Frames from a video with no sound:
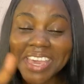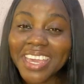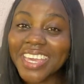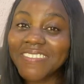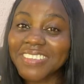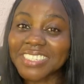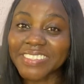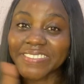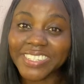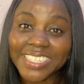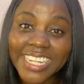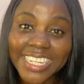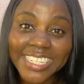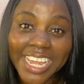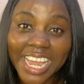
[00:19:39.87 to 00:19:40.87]
If it is a
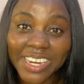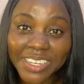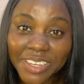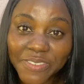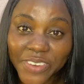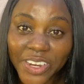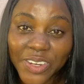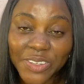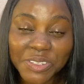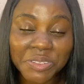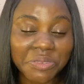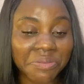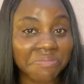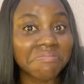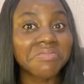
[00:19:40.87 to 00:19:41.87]
style that you are looking for in law
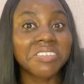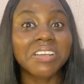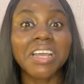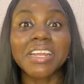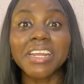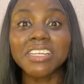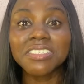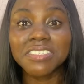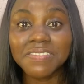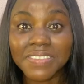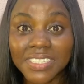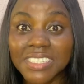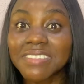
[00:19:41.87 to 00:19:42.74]
school, you can achieve it.